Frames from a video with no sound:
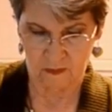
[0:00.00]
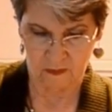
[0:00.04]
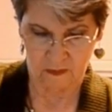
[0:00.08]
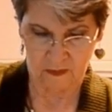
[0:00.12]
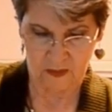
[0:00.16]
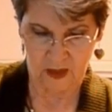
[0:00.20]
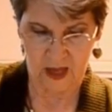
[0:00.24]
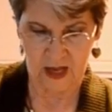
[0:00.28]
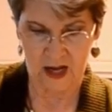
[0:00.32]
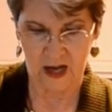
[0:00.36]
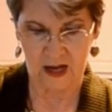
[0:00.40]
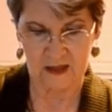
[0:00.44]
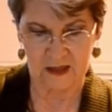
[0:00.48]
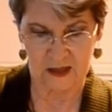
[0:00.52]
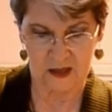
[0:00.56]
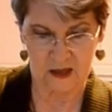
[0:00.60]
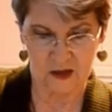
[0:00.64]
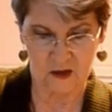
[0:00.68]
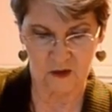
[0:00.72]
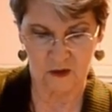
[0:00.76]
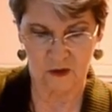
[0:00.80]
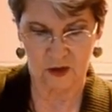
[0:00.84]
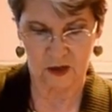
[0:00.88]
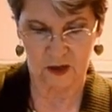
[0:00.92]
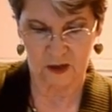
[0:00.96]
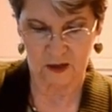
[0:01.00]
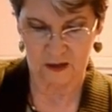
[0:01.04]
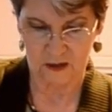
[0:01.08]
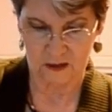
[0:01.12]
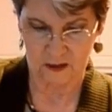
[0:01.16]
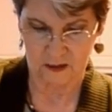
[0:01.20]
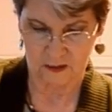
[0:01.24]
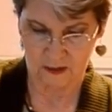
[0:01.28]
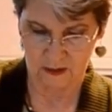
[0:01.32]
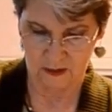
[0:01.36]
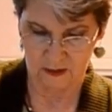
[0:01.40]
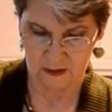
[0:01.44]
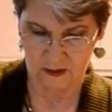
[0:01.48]
and I think you can
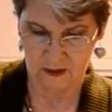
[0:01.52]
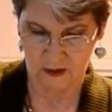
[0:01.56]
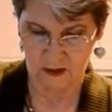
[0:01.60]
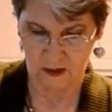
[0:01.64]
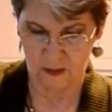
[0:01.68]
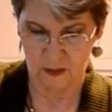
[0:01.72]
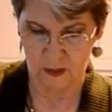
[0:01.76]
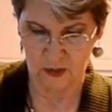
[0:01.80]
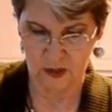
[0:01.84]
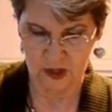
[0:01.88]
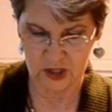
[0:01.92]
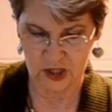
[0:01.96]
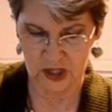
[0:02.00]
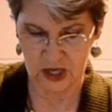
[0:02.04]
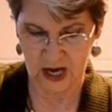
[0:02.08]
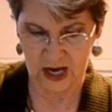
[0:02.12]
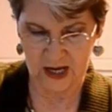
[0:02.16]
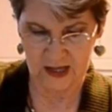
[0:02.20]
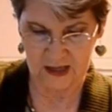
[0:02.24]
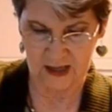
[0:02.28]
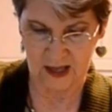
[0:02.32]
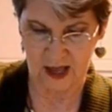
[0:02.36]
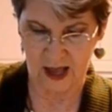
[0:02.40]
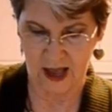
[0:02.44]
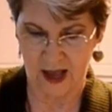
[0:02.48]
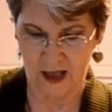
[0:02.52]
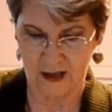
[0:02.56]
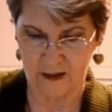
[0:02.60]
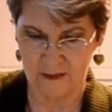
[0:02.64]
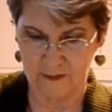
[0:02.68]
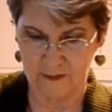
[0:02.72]
appreciate that.